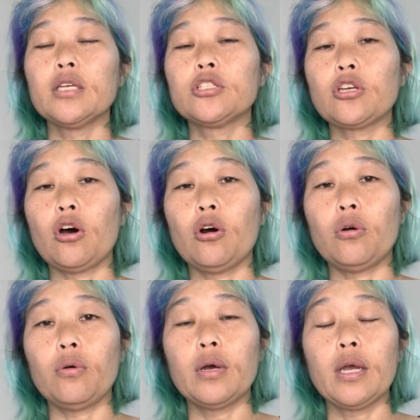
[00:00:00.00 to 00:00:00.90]

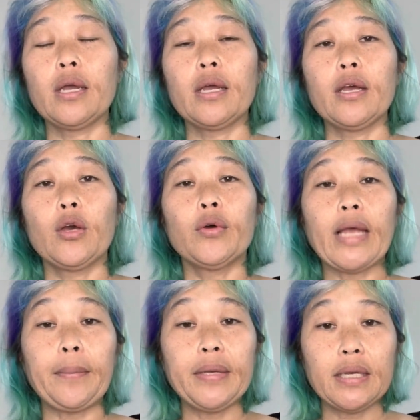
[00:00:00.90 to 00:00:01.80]
So with
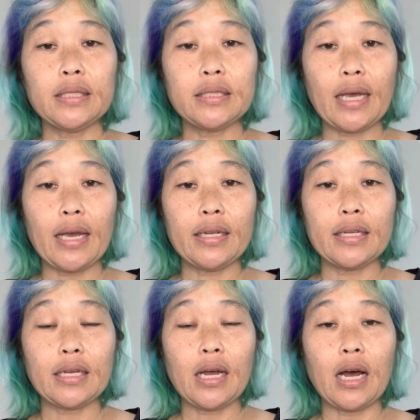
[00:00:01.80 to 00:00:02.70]
that being
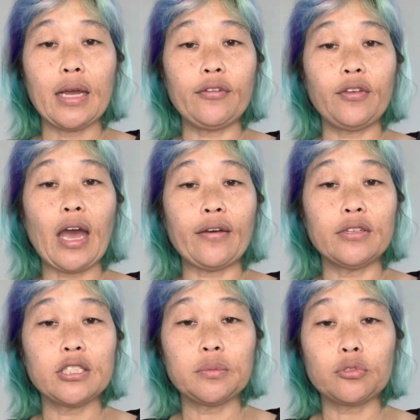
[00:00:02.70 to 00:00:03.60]
said, if you
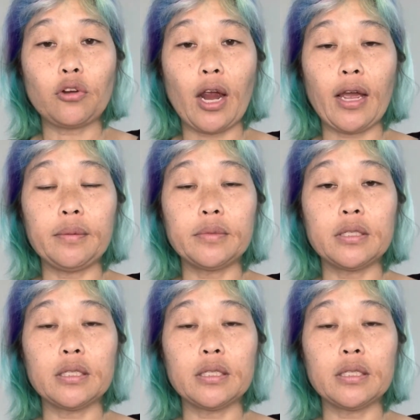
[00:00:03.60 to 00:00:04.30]
haven't subscribed,